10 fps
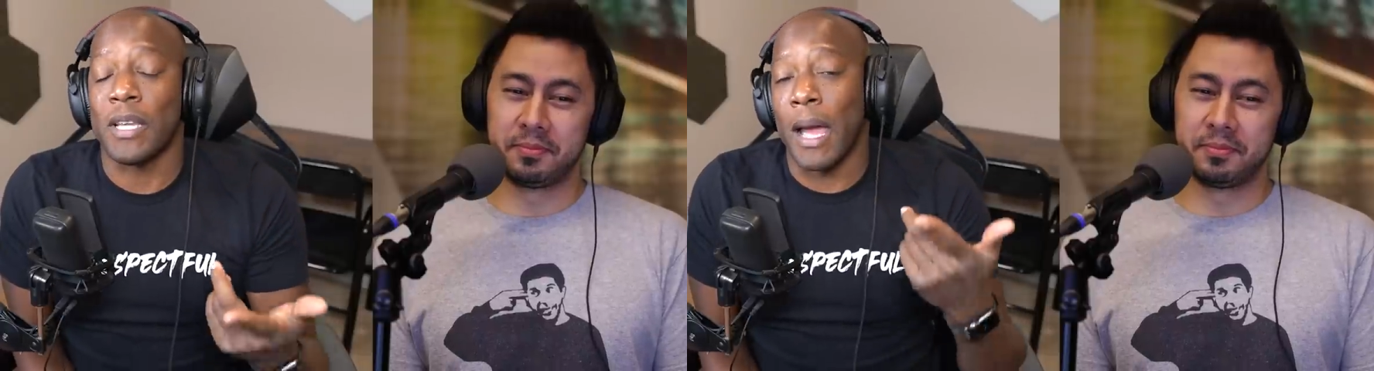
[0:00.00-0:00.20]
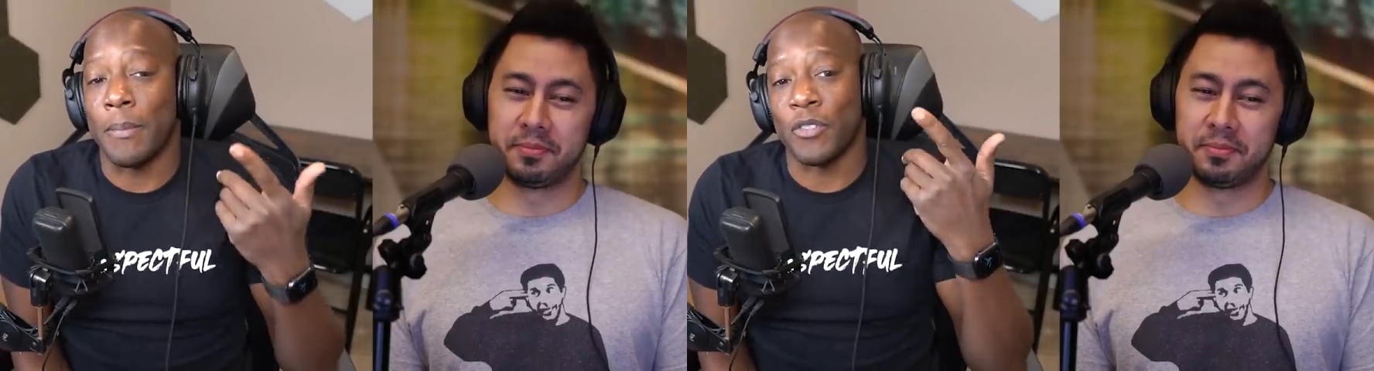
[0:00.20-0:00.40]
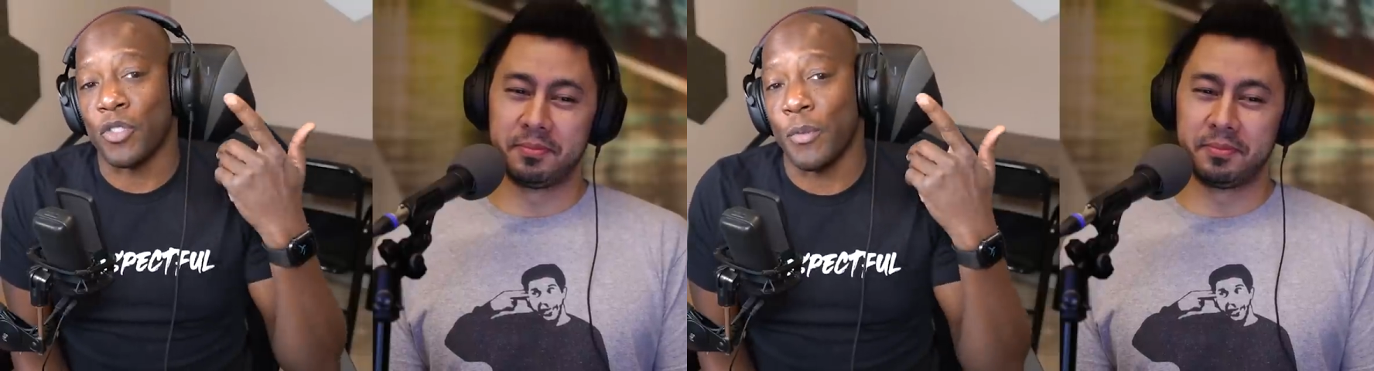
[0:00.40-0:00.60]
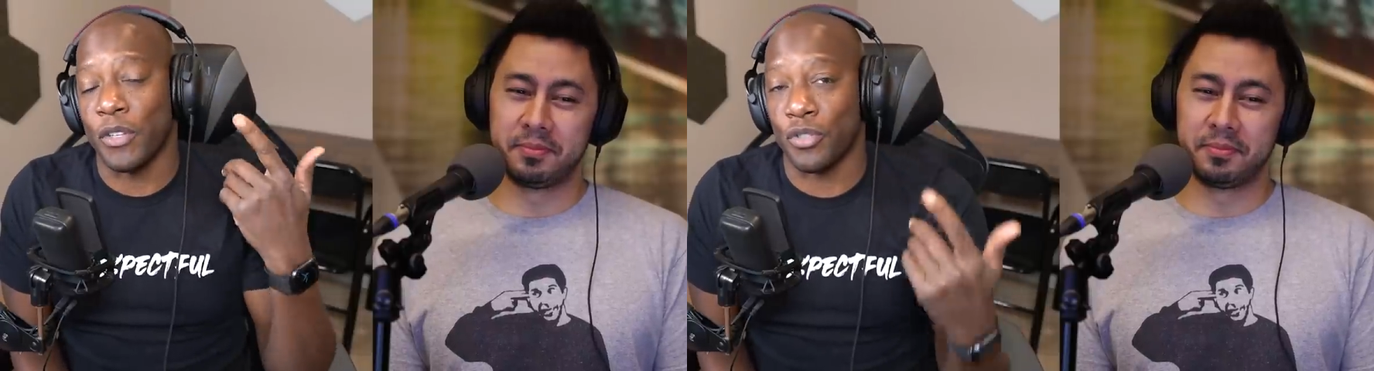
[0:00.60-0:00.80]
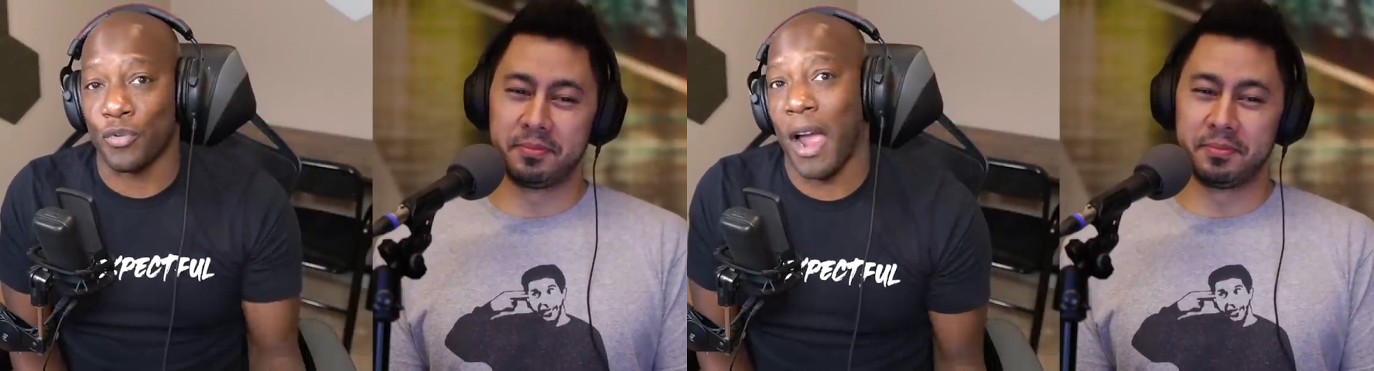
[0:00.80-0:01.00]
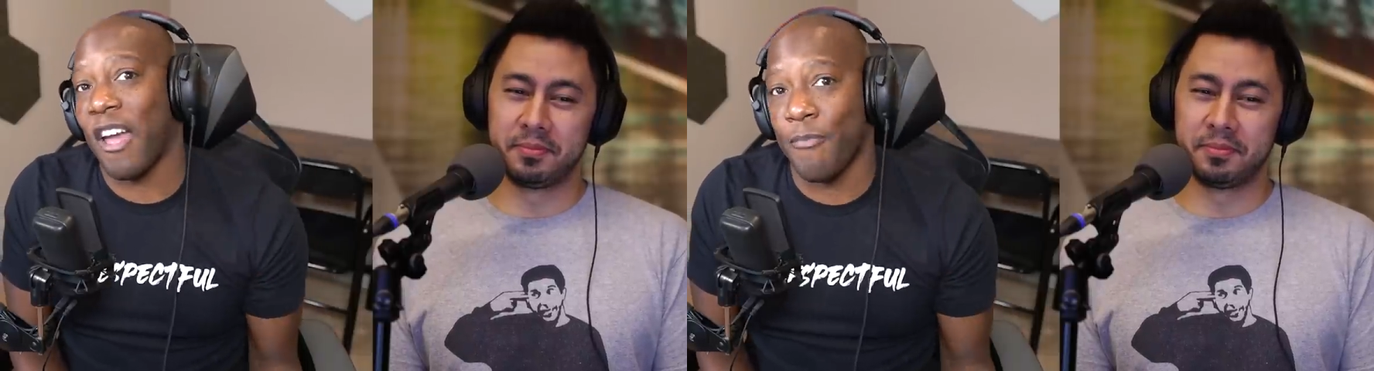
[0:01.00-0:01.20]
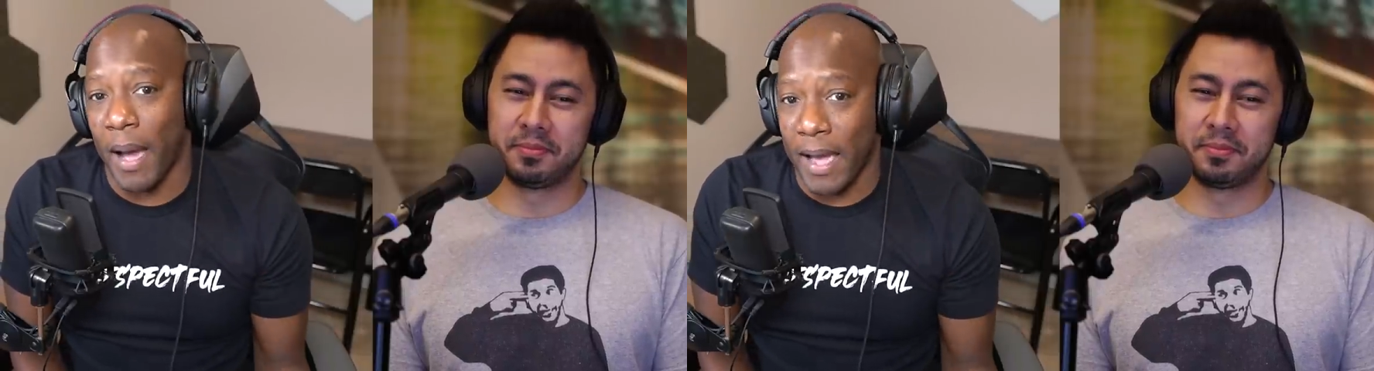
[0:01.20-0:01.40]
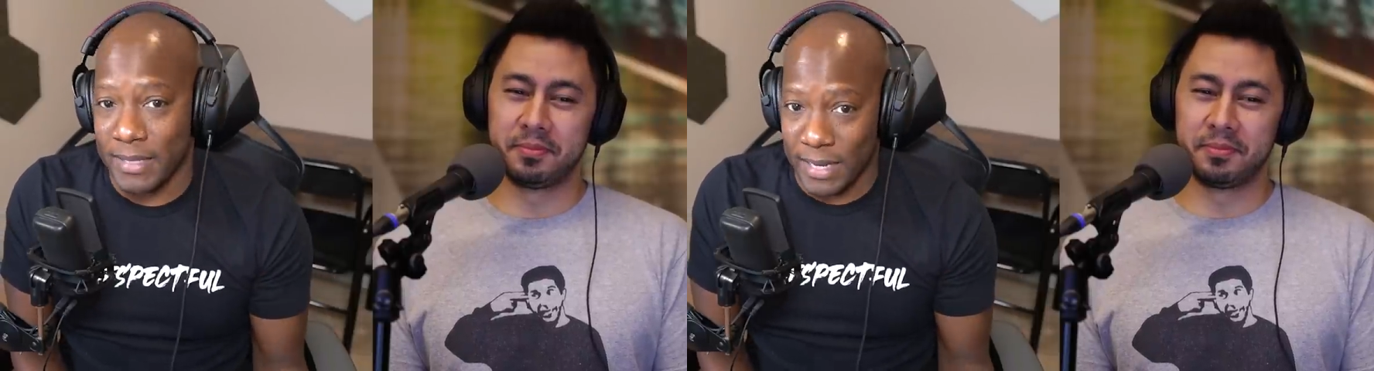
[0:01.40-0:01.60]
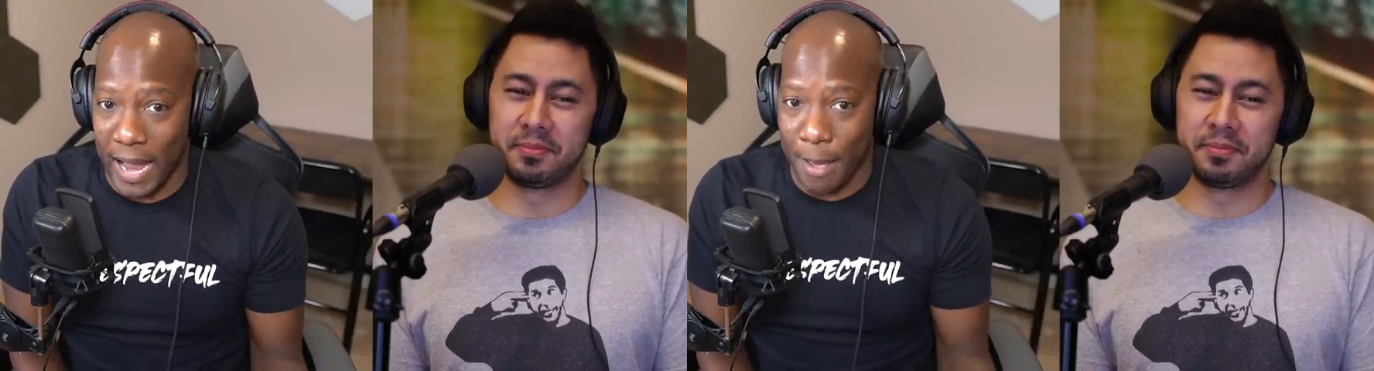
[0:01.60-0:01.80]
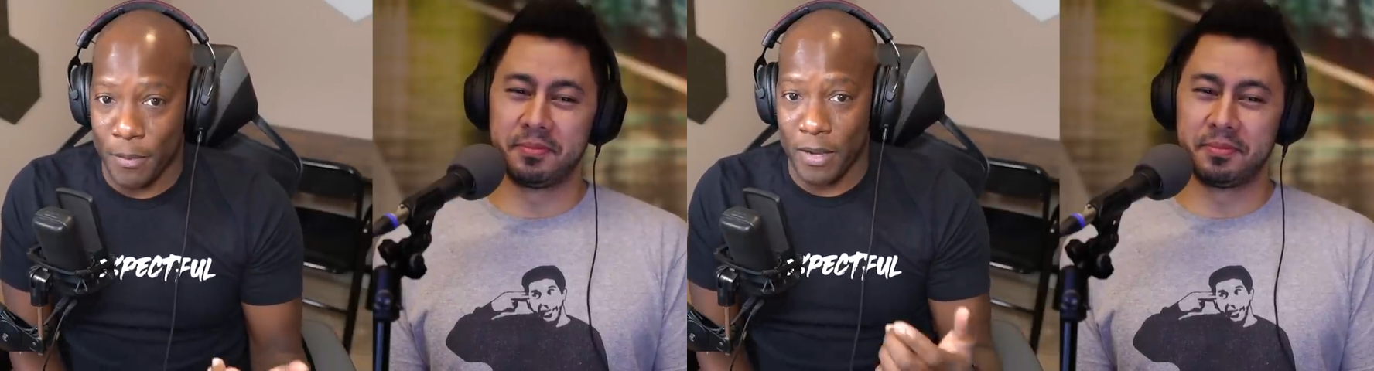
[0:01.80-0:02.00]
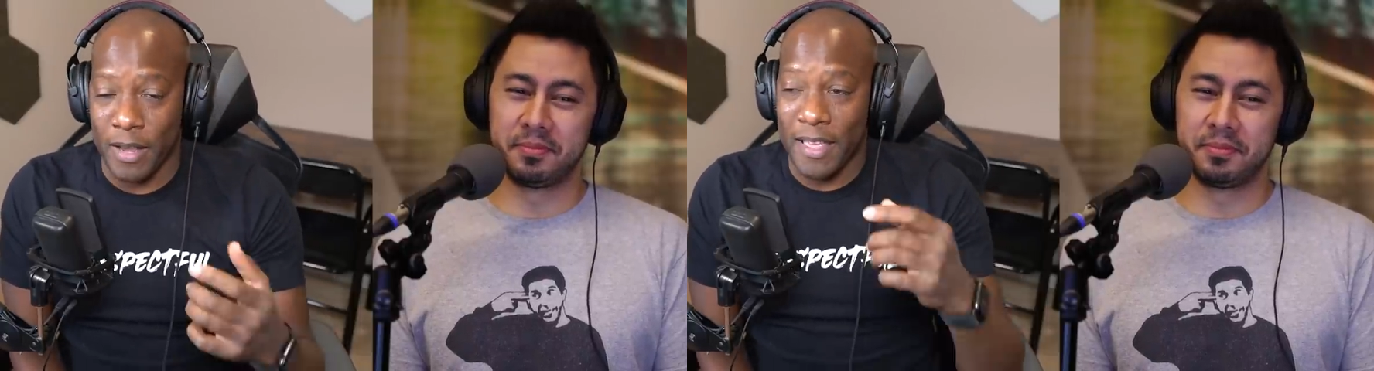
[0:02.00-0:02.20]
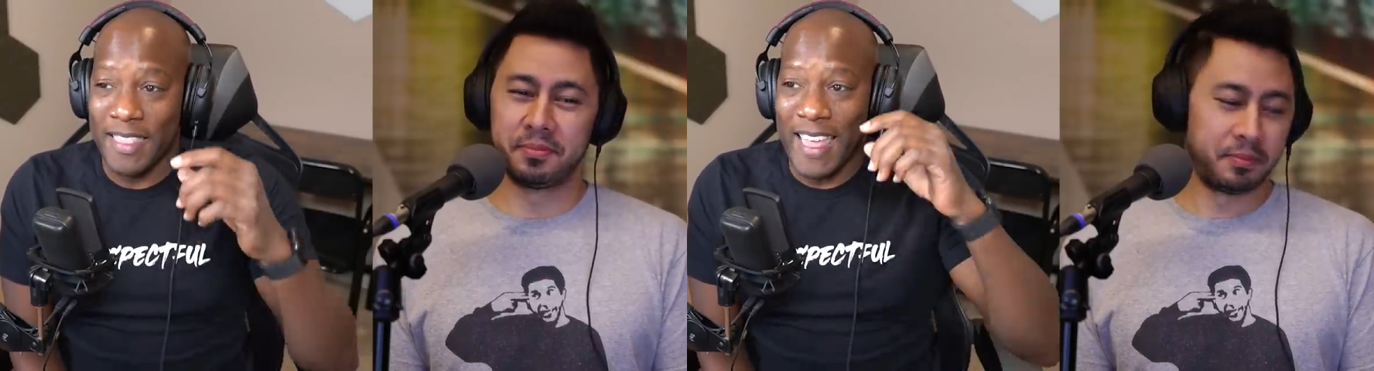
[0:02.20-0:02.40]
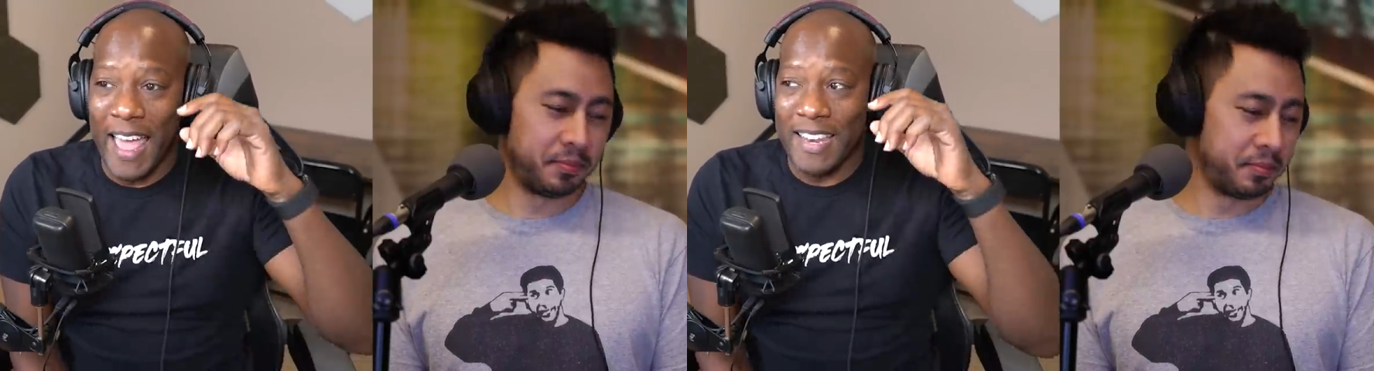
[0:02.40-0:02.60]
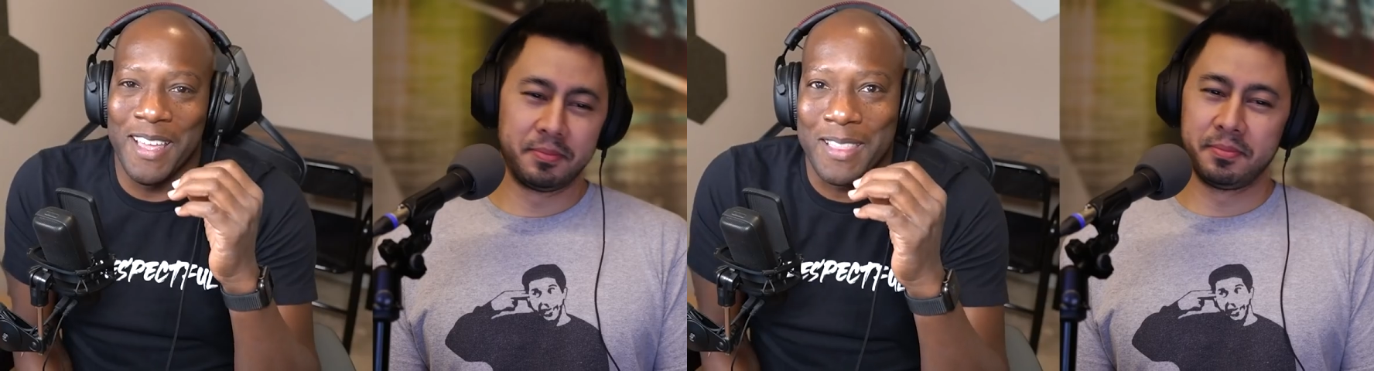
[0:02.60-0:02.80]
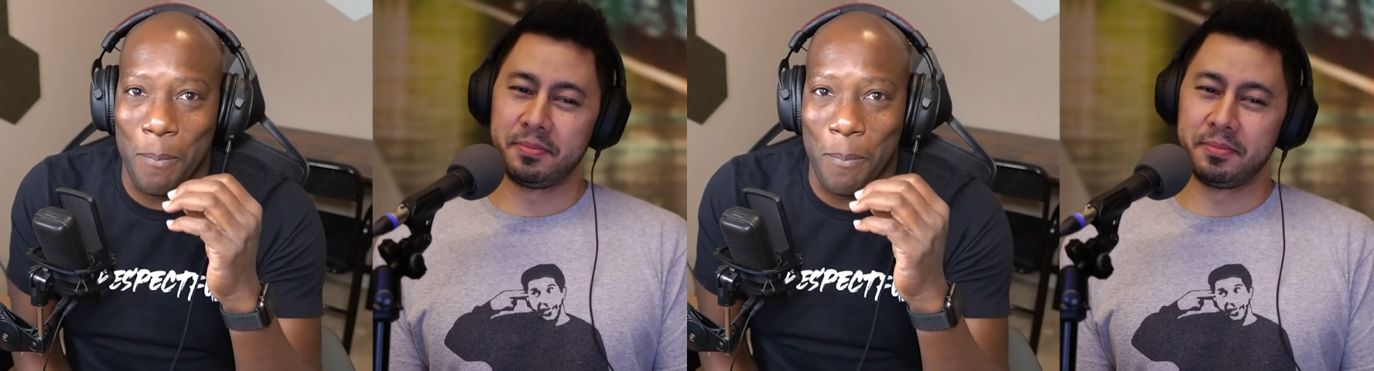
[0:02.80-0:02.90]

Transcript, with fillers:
Speaker 1: times and so many drive-bys had happened that that